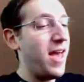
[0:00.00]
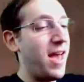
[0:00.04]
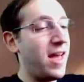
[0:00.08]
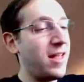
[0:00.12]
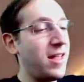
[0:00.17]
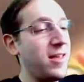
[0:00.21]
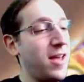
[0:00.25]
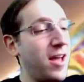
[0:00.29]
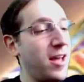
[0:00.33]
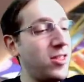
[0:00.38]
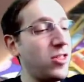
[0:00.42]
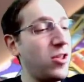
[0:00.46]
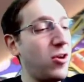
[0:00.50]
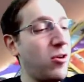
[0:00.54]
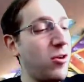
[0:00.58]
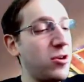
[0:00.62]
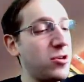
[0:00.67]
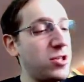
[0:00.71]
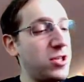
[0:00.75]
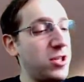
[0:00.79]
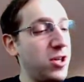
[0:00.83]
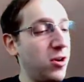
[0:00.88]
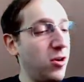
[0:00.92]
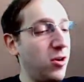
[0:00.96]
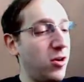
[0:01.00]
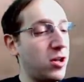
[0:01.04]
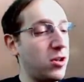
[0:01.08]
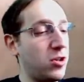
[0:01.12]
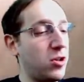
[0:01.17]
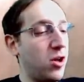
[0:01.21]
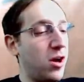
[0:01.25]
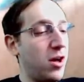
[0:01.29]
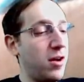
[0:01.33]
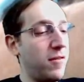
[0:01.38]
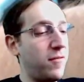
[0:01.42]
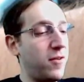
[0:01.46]
and yet there are still a
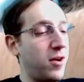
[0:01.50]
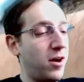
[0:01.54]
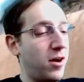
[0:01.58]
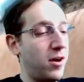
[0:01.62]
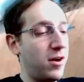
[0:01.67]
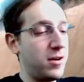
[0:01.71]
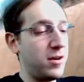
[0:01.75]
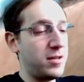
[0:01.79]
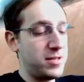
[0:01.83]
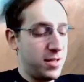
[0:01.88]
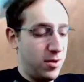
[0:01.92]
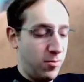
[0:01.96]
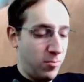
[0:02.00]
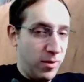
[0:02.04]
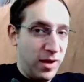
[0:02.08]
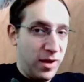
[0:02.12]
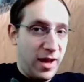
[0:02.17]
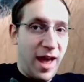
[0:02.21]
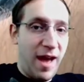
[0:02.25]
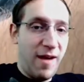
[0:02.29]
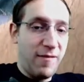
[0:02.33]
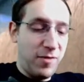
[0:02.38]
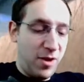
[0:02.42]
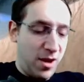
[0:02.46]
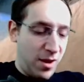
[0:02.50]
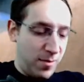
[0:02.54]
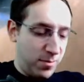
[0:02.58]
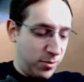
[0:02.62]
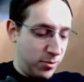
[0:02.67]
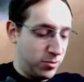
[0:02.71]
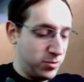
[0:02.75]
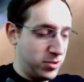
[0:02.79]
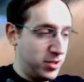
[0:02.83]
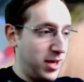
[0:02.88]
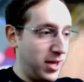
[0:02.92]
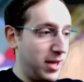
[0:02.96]
lot of cards that we have not
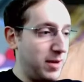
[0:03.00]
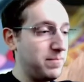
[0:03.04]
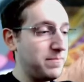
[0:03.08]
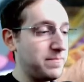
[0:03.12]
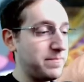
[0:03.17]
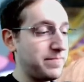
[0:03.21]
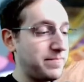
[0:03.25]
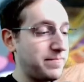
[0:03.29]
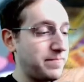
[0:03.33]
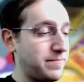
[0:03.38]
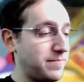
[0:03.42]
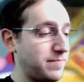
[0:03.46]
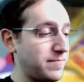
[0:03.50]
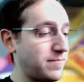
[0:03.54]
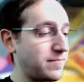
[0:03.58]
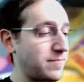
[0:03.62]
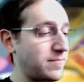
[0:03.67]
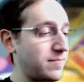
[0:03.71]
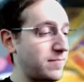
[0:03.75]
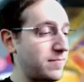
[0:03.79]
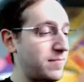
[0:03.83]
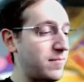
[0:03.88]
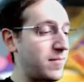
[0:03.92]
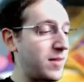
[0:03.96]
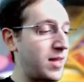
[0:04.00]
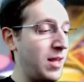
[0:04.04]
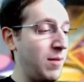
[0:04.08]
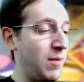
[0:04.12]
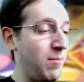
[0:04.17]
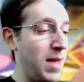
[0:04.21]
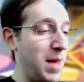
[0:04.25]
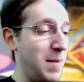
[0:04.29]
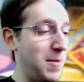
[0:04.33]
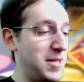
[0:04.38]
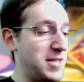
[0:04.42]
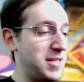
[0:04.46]
pulled yet.
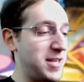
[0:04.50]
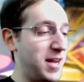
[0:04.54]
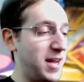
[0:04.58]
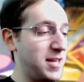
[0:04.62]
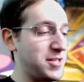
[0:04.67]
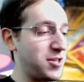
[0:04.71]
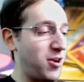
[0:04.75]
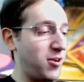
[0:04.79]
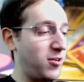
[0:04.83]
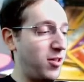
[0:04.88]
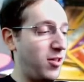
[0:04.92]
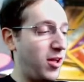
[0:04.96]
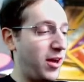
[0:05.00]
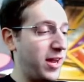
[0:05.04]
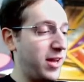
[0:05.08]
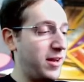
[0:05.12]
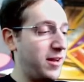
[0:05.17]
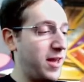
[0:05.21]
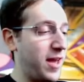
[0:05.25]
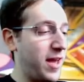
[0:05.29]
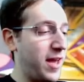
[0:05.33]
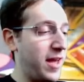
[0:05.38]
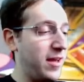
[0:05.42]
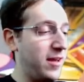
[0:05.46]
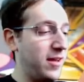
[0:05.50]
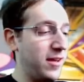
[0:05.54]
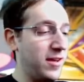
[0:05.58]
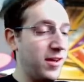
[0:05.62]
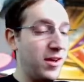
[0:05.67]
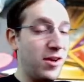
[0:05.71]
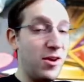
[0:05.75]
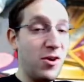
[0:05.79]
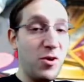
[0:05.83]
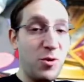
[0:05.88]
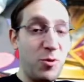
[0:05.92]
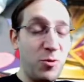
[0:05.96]
Maybe today's our lucky day.
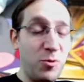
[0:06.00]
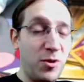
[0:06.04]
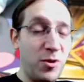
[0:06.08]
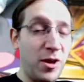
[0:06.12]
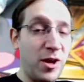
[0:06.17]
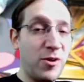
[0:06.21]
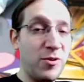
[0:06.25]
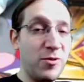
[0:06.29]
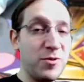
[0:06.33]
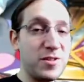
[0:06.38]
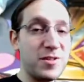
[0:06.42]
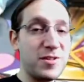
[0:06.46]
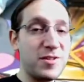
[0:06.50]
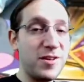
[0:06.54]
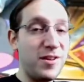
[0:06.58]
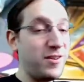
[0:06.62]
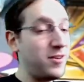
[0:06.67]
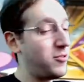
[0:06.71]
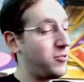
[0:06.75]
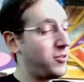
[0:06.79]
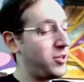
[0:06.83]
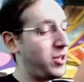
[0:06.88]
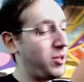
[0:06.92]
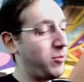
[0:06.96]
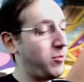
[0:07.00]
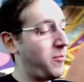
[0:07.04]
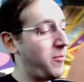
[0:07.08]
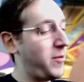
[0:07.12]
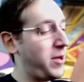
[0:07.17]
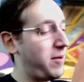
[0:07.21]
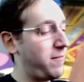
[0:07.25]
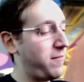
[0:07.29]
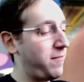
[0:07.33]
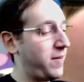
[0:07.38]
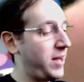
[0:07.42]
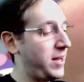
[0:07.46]
Who knows? Only one
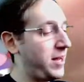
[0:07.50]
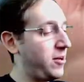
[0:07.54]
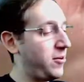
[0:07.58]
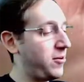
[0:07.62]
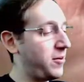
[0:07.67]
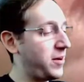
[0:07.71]
way to find out,